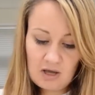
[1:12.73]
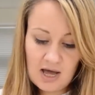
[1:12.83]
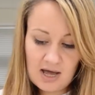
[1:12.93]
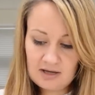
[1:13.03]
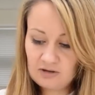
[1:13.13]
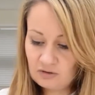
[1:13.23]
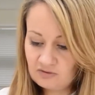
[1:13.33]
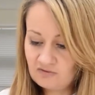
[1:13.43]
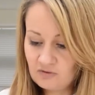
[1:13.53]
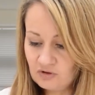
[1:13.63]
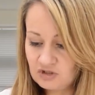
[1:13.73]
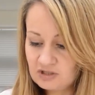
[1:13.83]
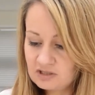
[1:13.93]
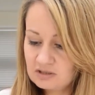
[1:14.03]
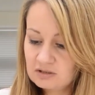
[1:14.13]
uh, and good for
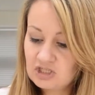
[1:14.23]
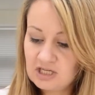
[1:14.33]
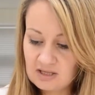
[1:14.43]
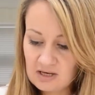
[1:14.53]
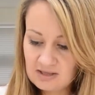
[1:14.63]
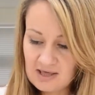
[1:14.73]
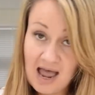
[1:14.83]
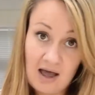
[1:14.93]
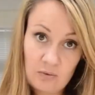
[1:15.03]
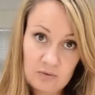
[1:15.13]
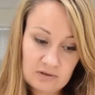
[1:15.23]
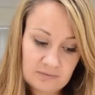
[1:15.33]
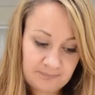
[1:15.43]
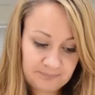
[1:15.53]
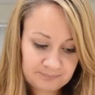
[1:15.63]
just chilling in the house.